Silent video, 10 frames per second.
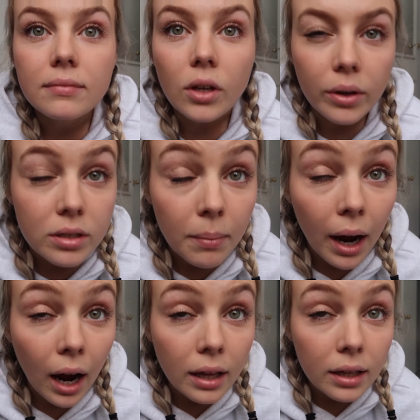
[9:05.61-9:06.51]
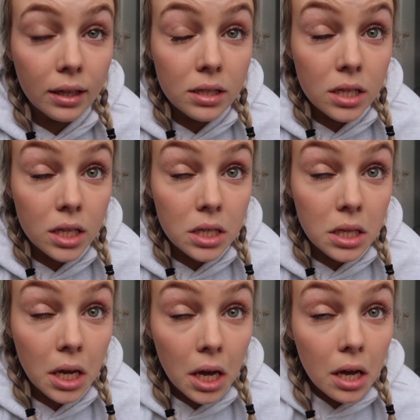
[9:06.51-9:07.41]
okay, oh, so my eyelids
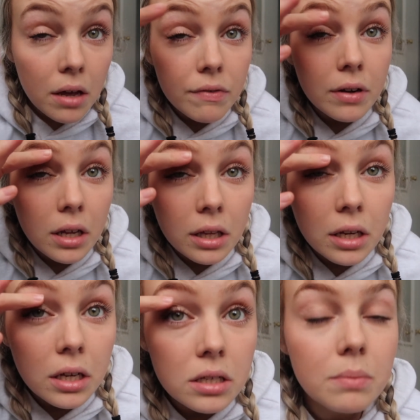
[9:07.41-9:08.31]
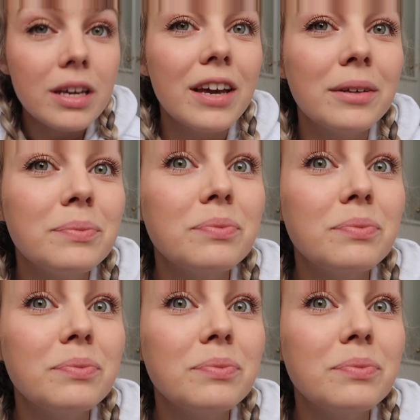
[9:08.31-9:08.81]
definitely need to be